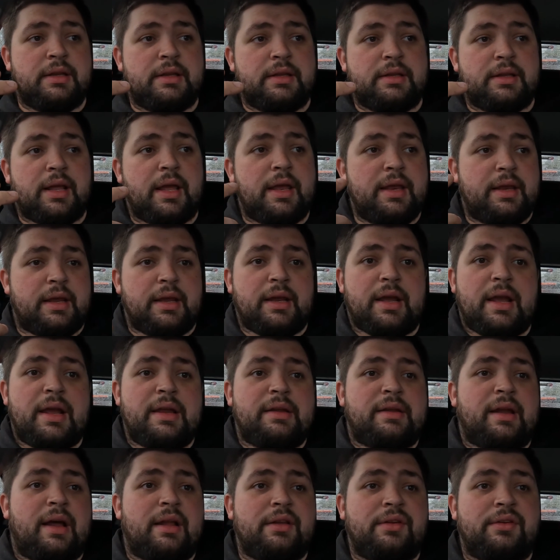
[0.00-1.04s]
that he can get his
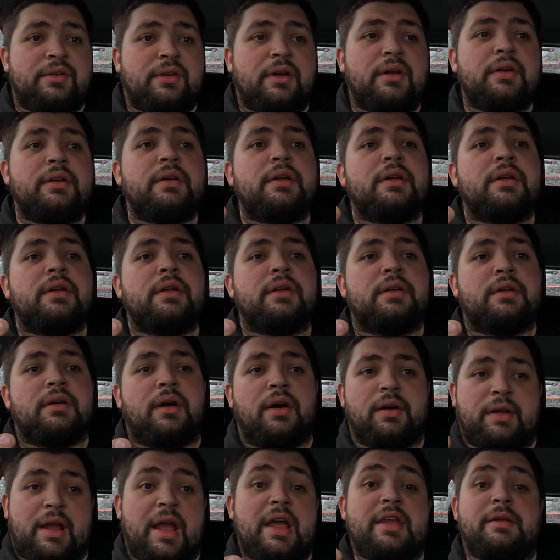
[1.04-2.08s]
hands on or
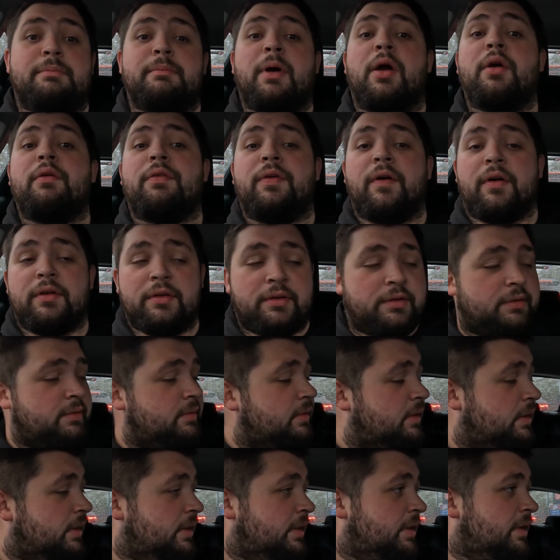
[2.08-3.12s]
get his mouth on,
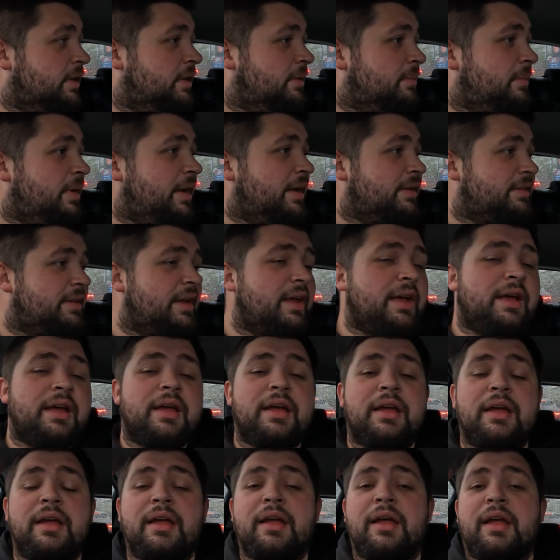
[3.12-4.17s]
may I say,
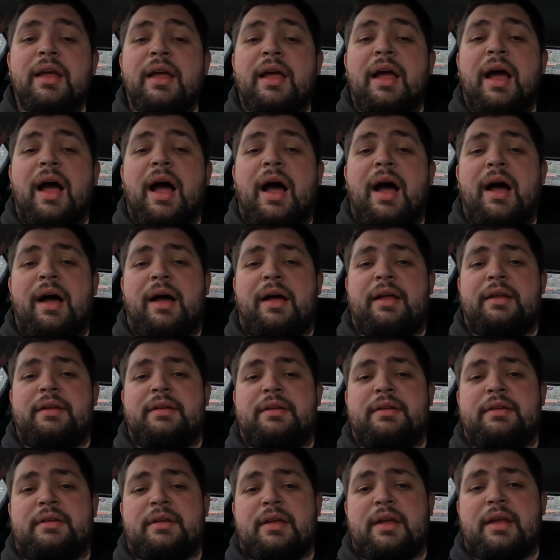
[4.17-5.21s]

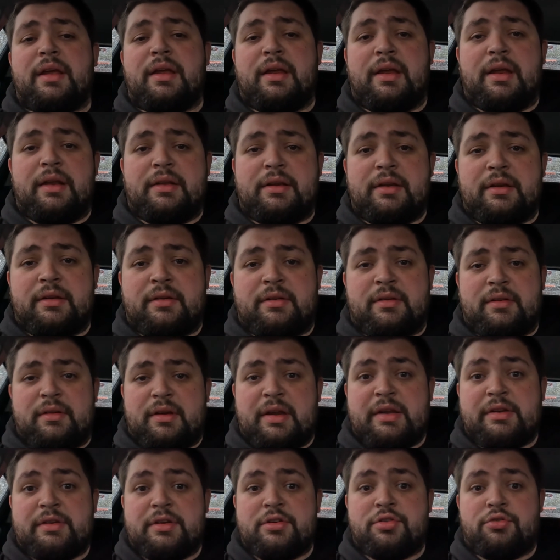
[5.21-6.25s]
and it is
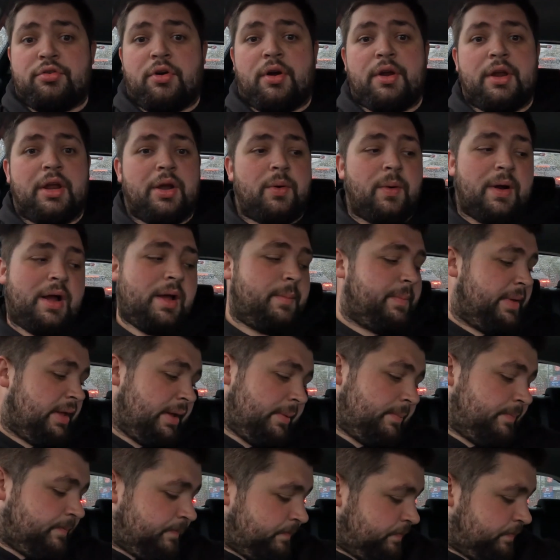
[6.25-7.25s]
it's destroying quite a bit.